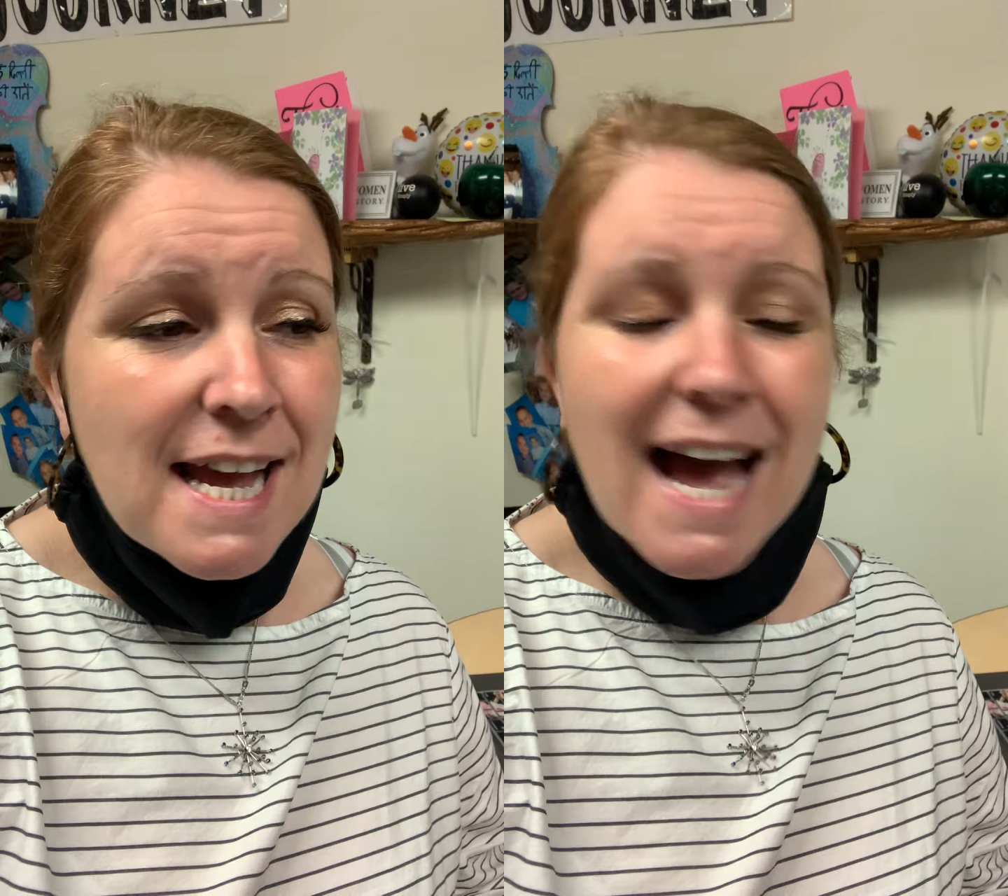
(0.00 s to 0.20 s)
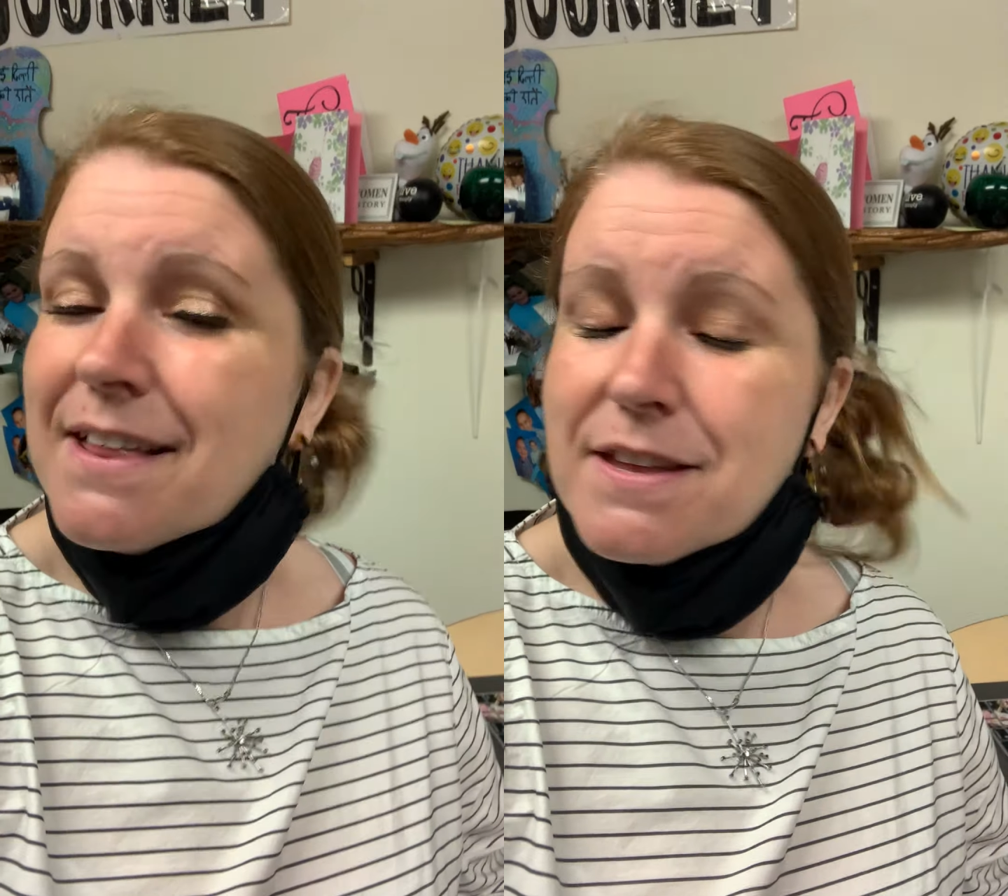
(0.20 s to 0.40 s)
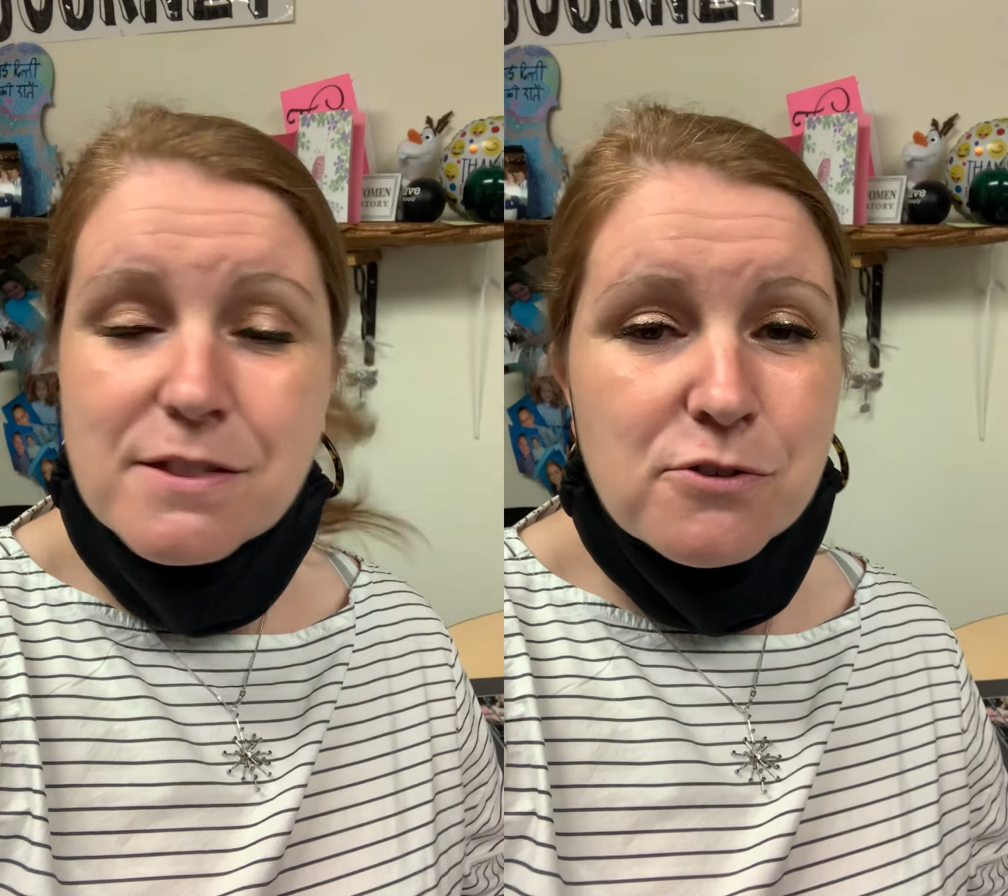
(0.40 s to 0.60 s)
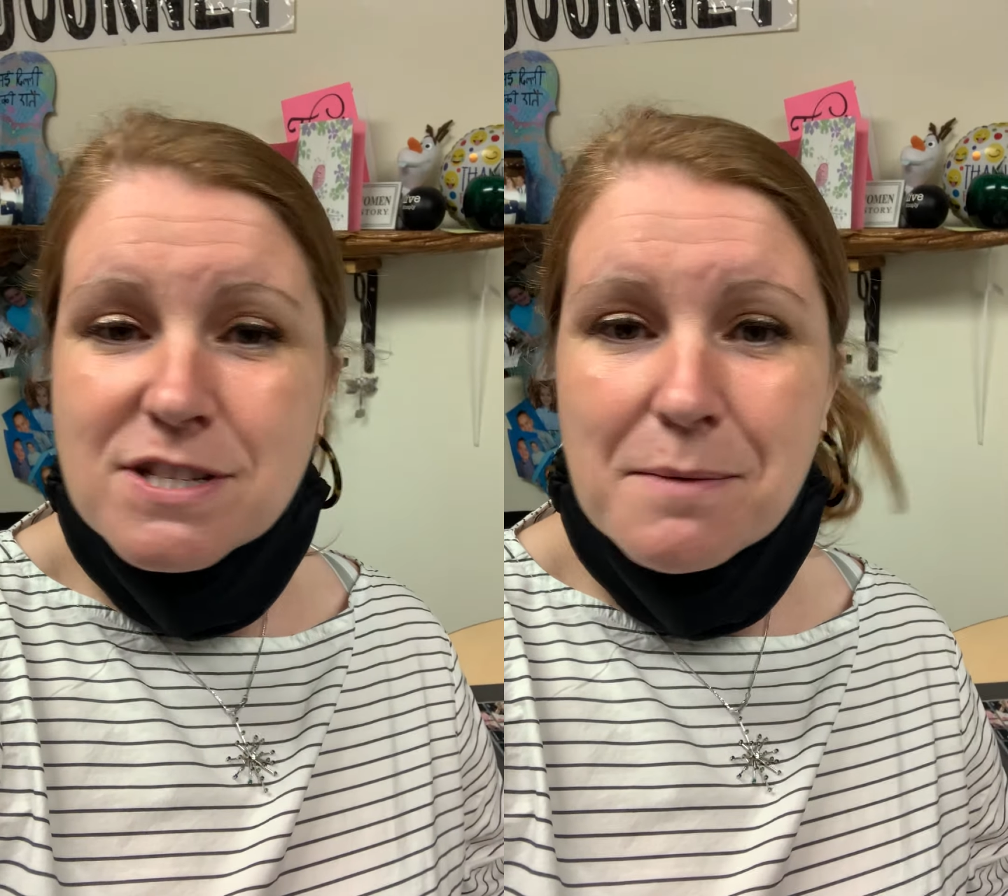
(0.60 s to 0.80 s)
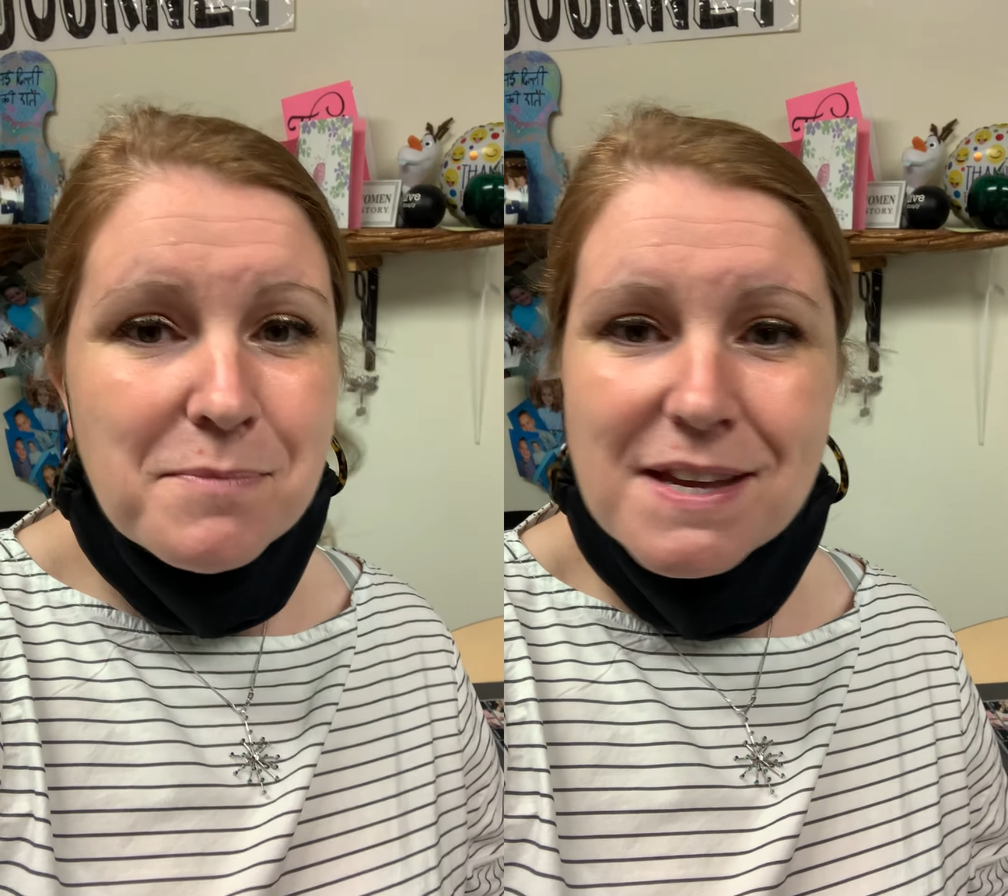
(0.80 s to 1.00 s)
And then there's
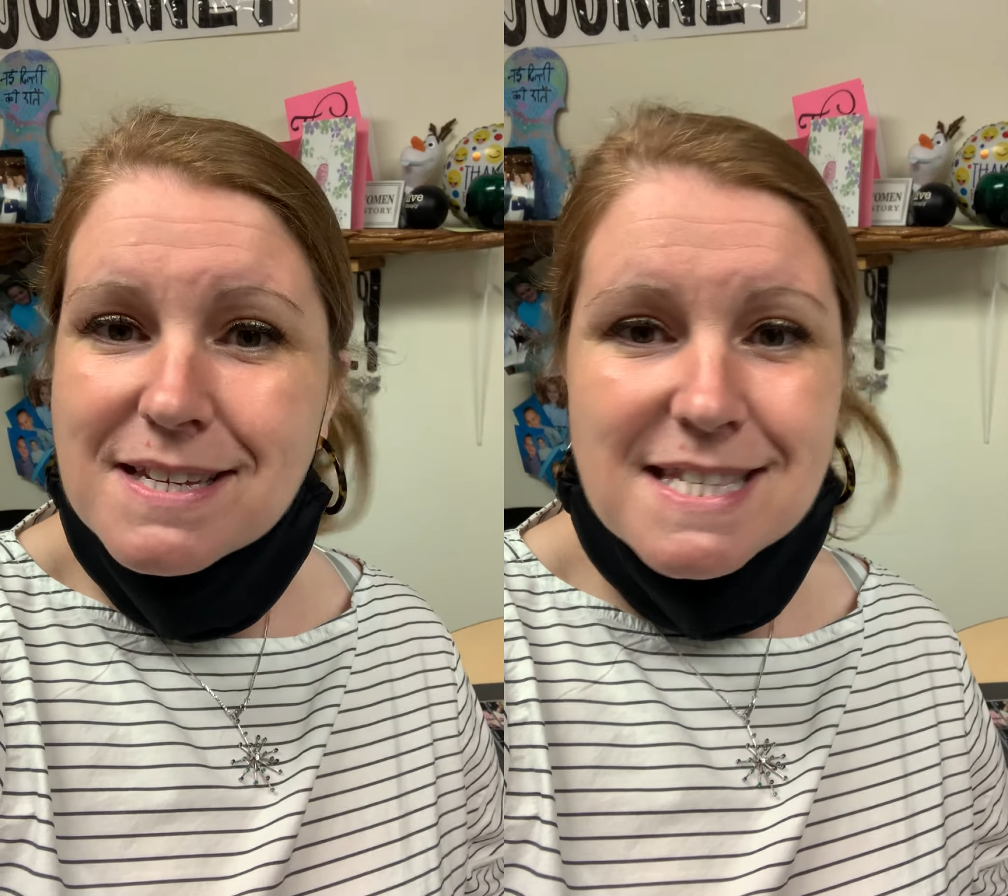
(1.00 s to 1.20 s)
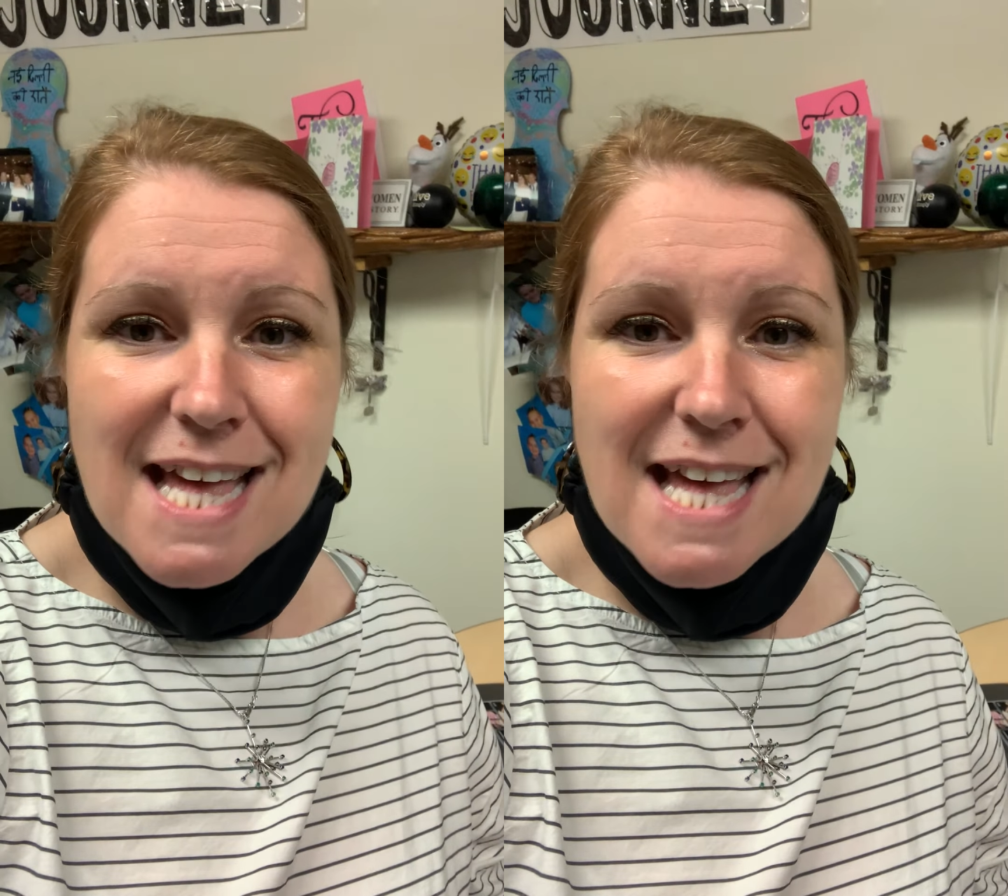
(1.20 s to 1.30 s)
some things